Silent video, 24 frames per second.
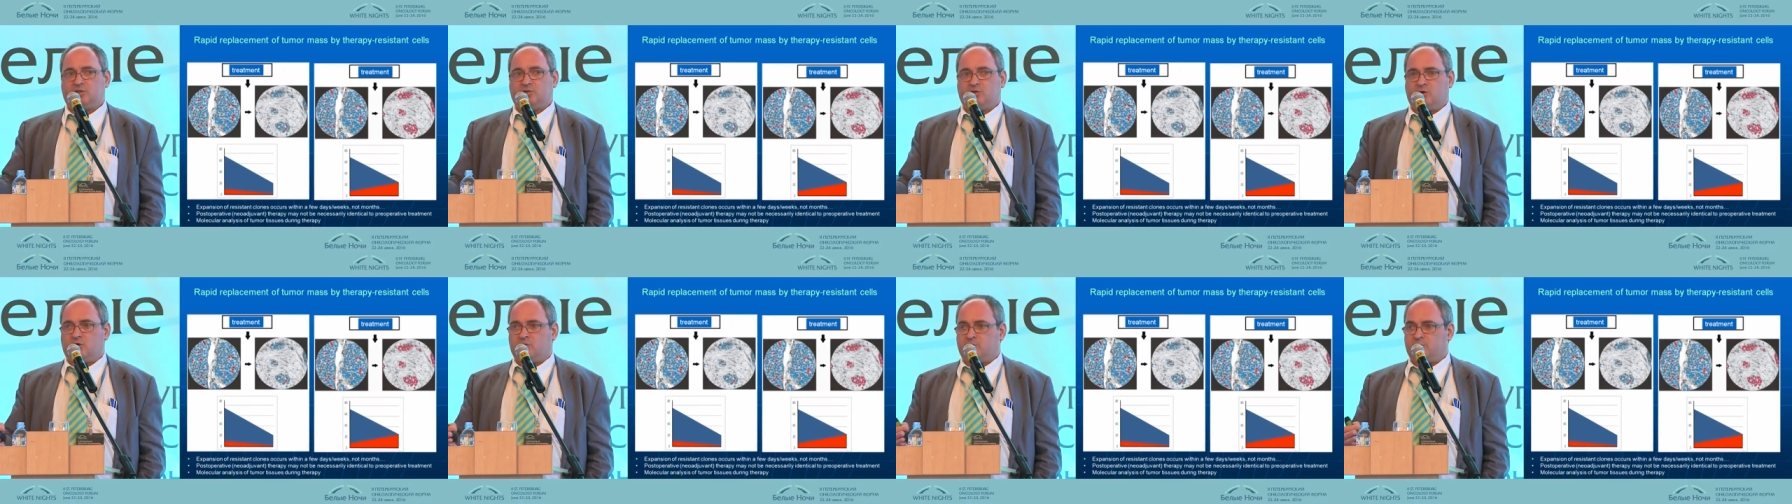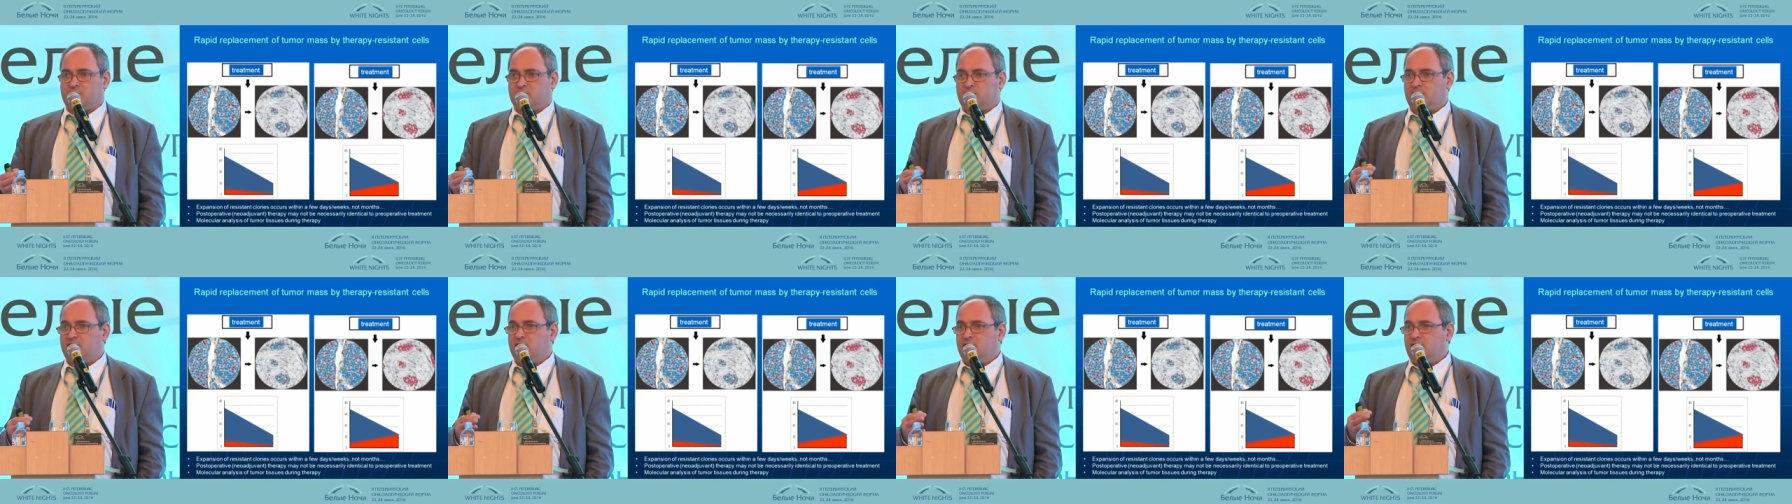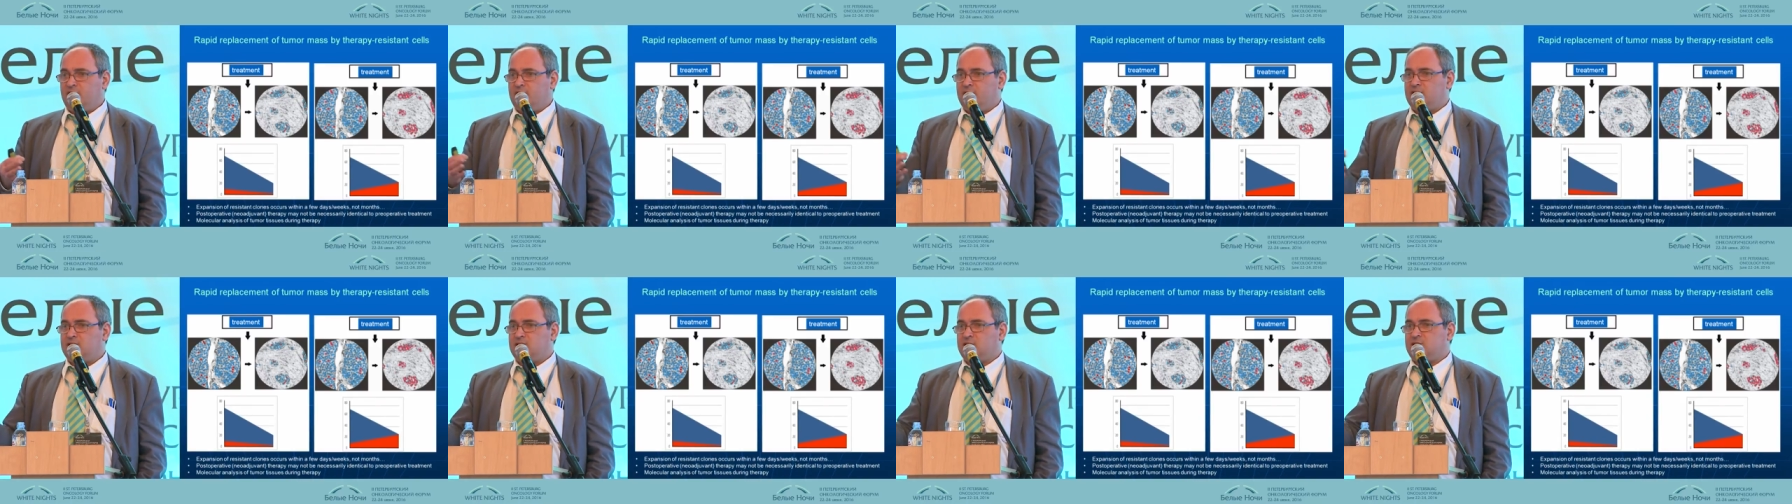normally
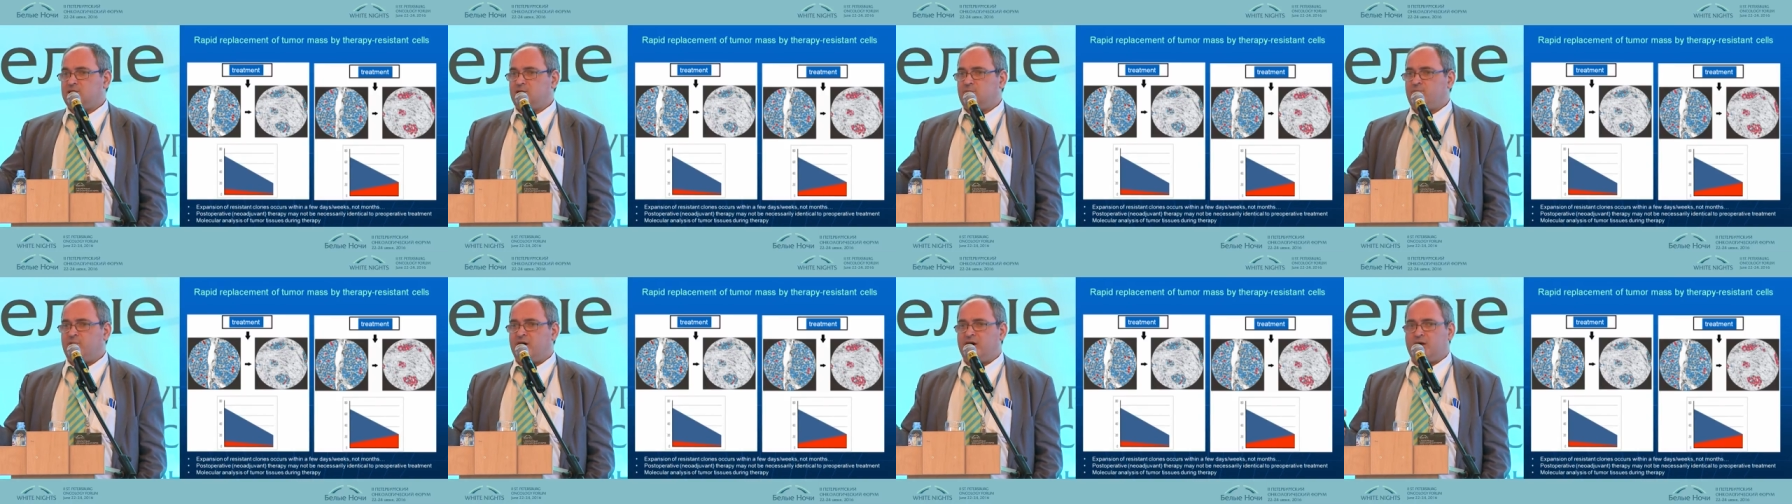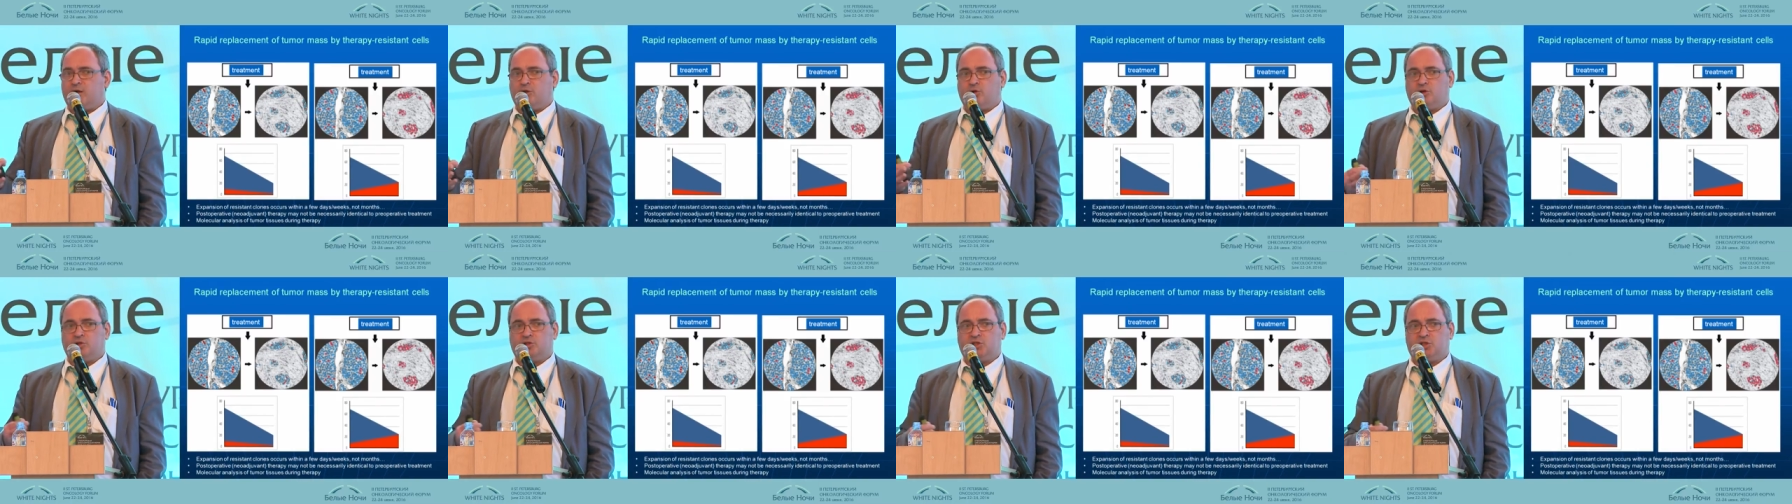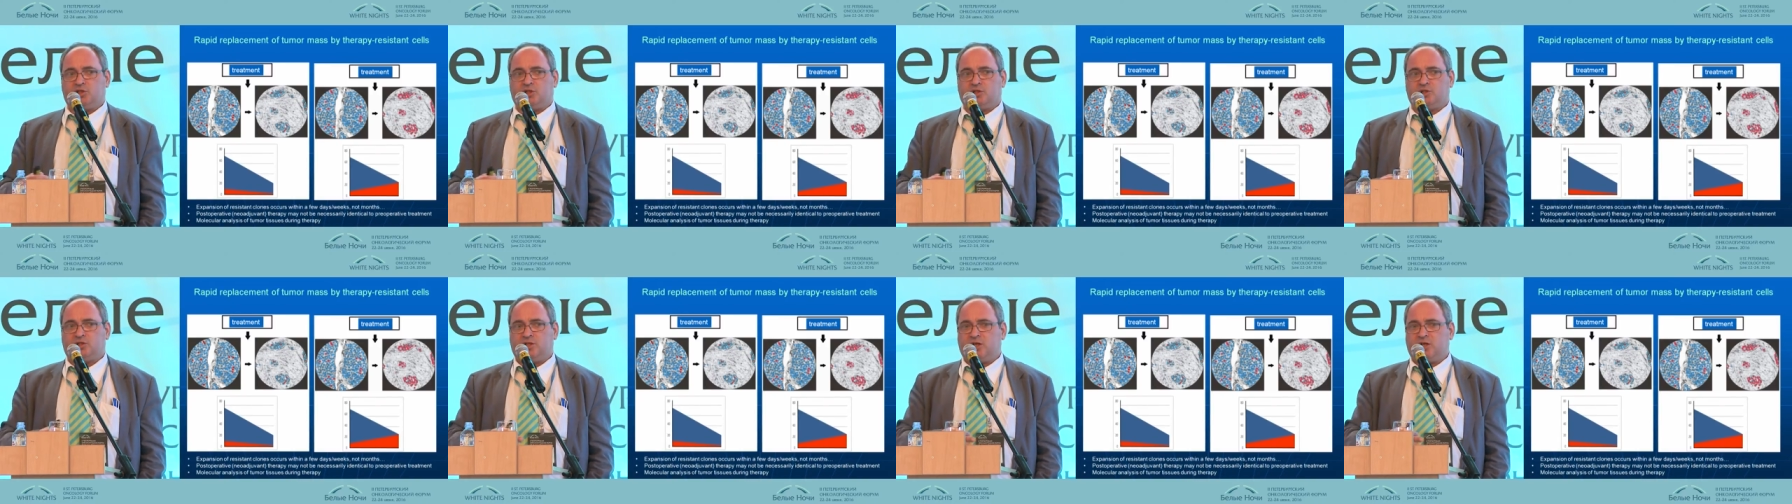this is a biological